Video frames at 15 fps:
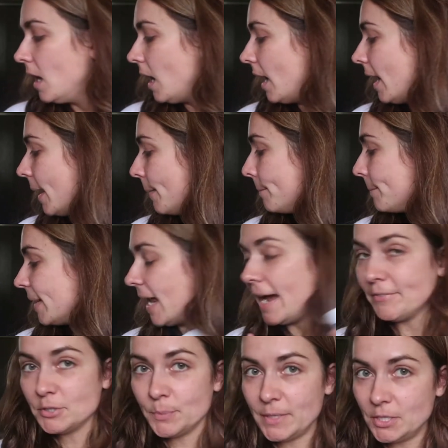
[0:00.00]
But
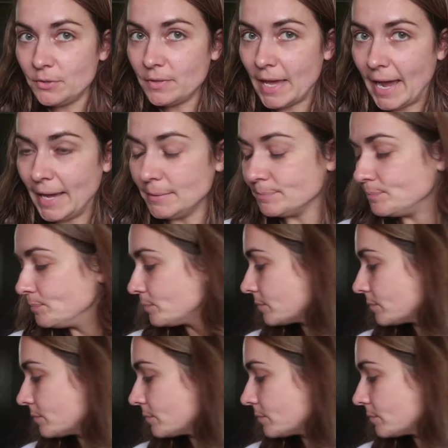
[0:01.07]
after we do that,